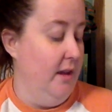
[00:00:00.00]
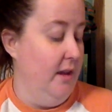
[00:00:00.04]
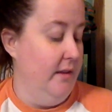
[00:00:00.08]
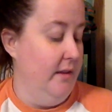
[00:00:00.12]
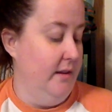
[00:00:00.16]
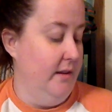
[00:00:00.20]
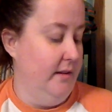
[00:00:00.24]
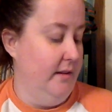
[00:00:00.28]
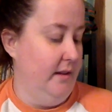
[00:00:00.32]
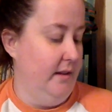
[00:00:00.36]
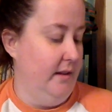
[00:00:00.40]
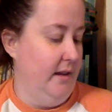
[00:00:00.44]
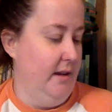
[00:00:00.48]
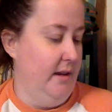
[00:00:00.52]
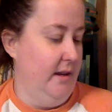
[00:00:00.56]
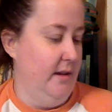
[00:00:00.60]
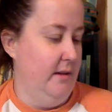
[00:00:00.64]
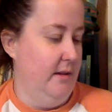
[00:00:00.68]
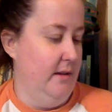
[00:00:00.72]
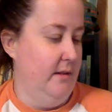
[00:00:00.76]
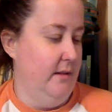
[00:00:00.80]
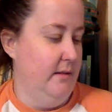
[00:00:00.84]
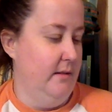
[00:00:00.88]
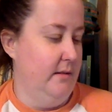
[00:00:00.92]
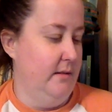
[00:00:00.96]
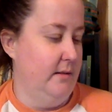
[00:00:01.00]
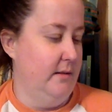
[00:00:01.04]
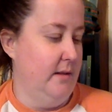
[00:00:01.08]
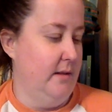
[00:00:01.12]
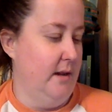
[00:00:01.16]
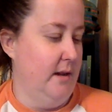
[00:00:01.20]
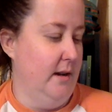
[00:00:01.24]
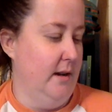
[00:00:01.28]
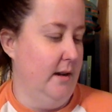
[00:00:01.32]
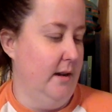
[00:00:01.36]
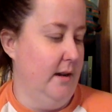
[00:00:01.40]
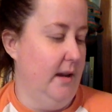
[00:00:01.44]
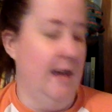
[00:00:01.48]
This is
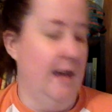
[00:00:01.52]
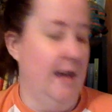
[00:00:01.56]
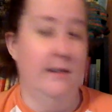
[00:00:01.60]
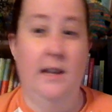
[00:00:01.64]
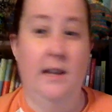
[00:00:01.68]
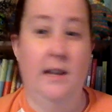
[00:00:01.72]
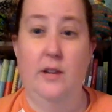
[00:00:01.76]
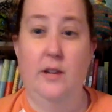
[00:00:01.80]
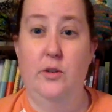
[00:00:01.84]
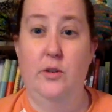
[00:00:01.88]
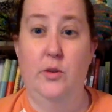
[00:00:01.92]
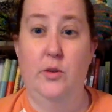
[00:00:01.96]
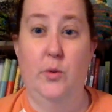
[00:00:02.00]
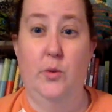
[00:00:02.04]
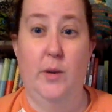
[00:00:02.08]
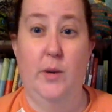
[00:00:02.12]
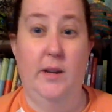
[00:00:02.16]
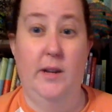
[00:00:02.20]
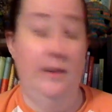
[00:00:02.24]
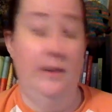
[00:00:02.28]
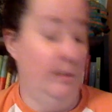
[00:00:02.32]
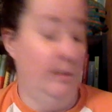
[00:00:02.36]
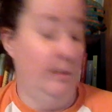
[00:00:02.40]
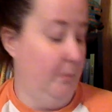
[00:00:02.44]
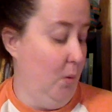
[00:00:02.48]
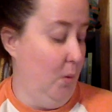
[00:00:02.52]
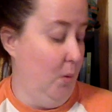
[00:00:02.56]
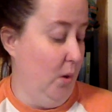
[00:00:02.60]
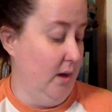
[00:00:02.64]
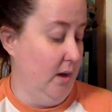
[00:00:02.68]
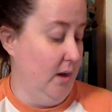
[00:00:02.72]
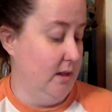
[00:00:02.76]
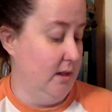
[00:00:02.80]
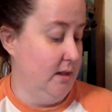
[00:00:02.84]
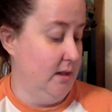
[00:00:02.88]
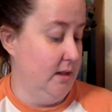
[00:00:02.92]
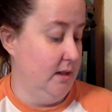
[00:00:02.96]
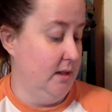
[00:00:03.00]
uh, Cascade two twenty
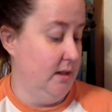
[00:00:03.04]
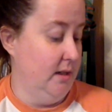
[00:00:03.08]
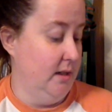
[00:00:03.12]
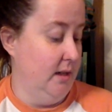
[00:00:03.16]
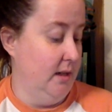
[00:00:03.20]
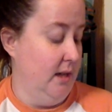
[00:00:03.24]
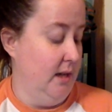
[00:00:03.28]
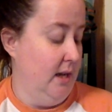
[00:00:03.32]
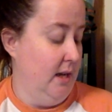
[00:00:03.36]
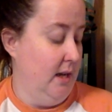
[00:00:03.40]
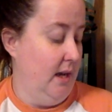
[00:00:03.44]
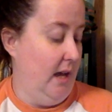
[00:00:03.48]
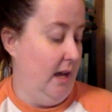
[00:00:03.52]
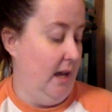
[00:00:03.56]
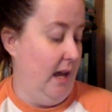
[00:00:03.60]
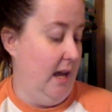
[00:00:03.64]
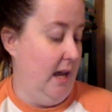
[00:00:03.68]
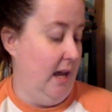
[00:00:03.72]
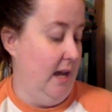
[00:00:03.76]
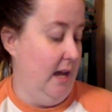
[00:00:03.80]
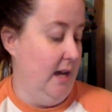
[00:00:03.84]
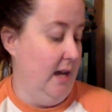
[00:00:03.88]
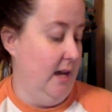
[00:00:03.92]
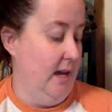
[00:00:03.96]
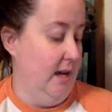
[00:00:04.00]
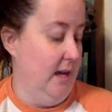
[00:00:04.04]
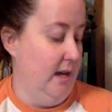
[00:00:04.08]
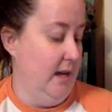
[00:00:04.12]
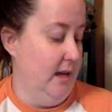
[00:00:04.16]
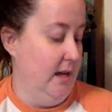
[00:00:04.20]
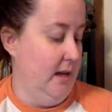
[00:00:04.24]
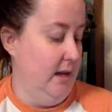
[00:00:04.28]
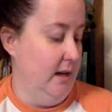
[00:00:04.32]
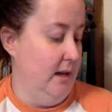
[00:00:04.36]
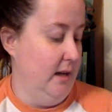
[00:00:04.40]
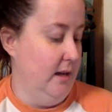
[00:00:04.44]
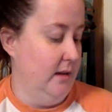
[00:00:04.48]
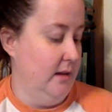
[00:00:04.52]
Sport,
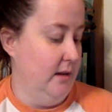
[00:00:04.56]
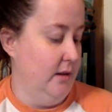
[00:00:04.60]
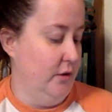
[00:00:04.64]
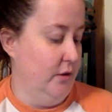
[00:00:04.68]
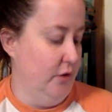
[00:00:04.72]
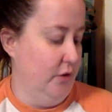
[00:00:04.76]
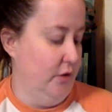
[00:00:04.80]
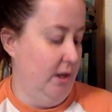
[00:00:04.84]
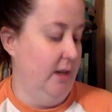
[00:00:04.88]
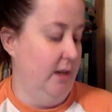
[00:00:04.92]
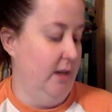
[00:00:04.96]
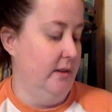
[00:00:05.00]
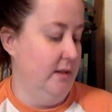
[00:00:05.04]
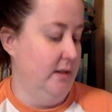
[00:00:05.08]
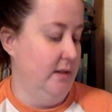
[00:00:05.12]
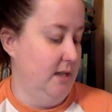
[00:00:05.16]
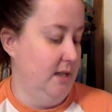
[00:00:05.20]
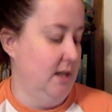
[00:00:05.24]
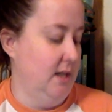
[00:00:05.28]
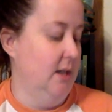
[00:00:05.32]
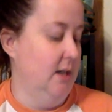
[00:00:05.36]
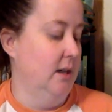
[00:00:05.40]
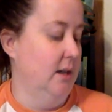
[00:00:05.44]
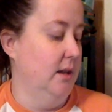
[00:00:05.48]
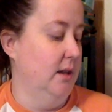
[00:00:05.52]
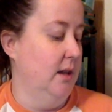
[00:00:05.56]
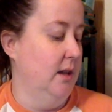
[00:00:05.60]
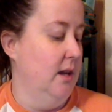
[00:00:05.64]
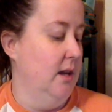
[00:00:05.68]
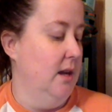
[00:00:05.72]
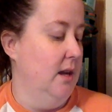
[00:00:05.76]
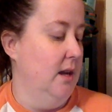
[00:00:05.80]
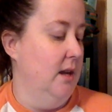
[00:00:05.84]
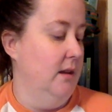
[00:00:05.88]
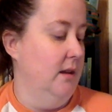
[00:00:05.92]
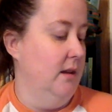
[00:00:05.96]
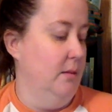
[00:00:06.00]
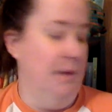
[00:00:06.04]
and the green and the teal.
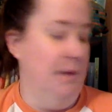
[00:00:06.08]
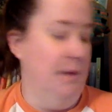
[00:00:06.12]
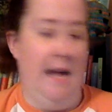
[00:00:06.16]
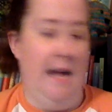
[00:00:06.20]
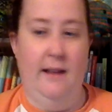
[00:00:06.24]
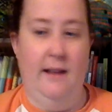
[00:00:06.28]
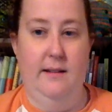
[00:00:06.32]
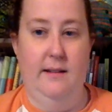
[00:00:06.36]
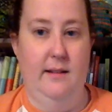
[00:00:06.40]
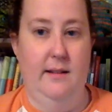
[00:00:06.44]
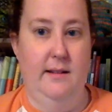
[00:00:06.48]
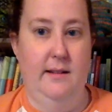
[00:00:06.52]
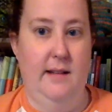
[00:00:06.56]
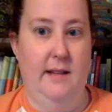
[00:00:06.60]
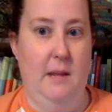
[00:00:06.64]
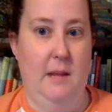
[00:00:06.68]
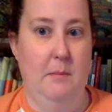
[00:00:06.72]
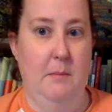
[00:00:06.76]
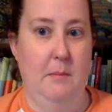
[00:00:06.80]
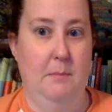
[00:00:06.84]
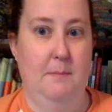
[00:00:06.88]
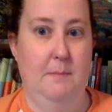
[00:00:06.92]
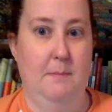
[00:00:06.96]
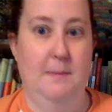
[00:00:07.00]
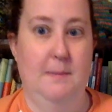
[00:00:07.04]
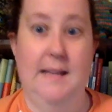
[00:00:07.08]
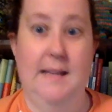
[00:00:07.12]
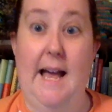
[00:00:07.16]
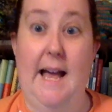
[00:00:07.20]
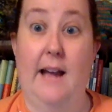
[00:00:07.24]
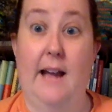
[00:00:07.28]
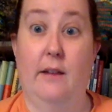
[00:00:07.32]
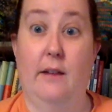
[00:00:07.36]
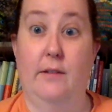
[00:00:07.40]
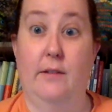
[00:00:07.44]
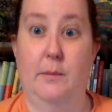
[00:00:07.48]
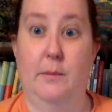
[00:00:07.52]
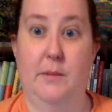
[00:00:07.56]
The black is the same
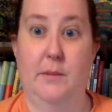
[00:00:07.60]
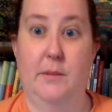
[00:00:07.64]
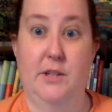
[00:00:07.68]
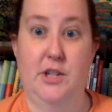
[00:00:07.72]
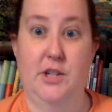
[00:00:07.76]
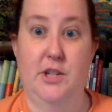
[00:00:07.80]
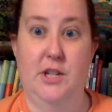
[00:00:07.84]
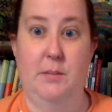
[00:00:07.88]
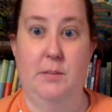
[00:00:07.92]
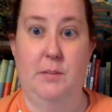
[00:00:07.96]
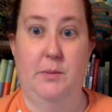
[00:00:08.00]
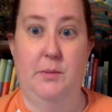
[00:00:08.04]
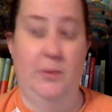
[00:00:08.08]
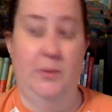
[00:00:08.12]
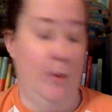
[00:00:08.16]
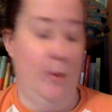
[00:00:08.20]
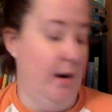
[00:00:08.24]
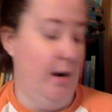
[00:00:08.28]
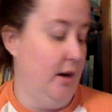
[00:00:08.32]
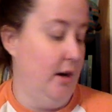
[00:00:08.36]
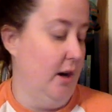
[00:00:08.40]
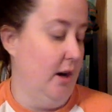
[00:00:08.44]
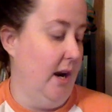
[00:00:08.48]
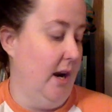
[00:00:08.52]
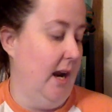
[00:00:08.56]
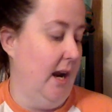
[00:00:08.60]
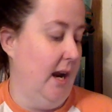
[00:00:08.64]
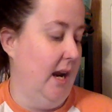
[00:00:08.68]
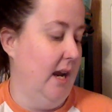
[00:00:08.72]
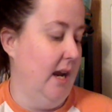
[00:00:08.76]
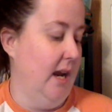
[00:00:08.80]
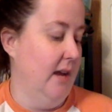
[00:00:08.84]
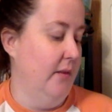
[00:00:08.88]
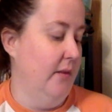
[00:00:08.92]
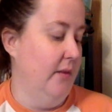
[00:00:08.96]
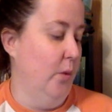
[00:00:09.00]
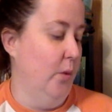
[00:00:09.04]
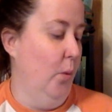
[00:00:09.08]
black from the sheep sweater,
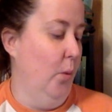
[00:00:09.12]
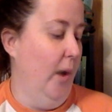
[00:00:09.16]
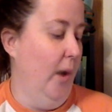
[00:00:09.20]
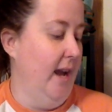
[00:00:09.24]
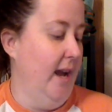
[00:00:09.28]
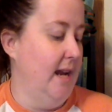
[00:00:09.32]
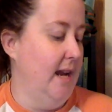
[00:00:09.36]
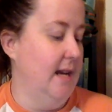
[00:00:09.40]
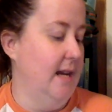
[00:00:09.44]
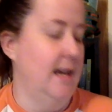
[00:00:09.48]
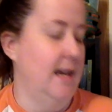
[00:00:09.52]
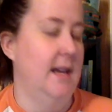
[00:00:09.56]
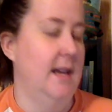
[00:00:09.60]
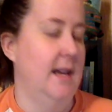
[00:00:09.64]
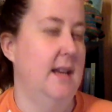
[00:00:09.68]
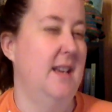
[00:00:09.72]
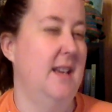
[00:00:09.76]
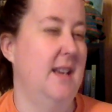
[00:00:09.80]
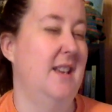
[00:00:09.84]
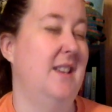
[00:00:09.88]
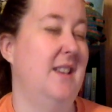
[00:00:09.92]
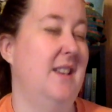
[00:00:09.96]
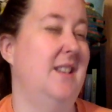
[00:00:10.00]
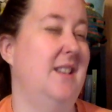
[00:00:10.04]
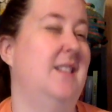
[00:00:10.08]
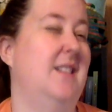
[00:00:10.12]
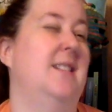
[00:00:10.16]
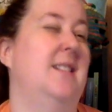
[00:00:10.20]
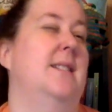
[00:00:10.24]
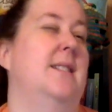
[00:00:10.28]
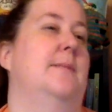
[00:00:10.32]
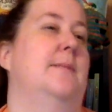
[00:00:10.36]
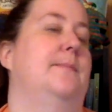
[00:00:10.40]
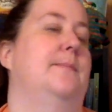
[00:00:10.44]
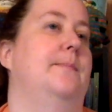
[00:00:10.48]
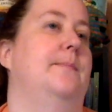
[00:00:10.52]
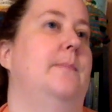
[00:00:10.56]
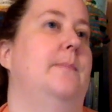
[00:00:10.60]
and the white
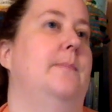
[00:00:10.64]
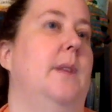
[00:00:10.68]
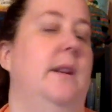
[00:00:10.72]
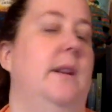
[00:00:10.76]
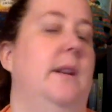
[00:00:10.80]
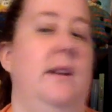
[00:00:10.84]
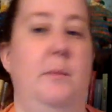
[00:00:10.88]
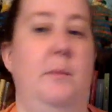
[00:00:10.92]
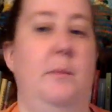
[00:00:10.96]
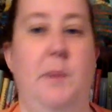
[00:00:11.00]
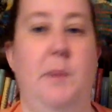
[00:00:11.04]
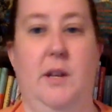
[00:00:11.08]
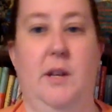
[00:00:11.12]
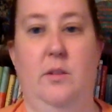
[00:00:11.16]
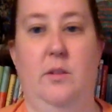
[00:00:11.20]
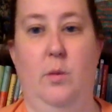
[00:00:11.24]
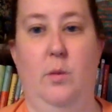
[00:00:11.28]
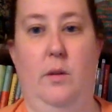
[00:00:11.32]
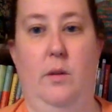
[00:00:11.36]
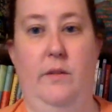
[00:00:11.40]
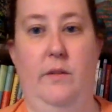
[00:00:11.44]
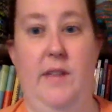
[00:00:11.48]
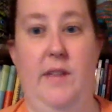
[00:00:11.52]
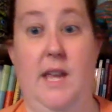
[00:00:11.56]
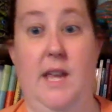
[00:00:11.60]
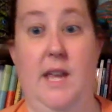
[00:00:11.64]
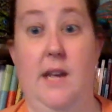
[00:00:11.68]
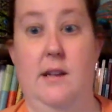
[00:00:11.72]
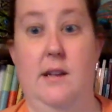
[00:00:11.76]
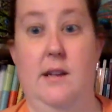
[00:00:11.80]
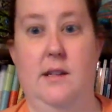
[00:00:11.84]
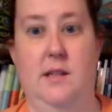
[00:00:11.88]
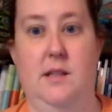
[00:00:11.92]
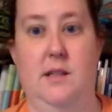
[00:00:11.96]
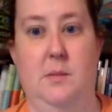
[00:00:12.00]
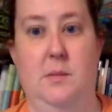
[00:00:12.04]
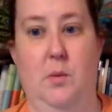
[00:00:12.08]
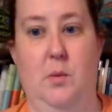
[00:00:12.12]
is Nitpicks Wool of the
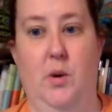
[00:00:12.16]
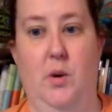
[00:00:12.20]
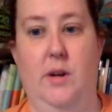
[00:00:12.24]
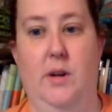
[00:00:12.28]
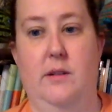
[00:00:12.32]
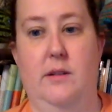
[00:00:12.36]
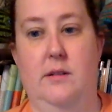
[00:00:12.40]
Andes Sport.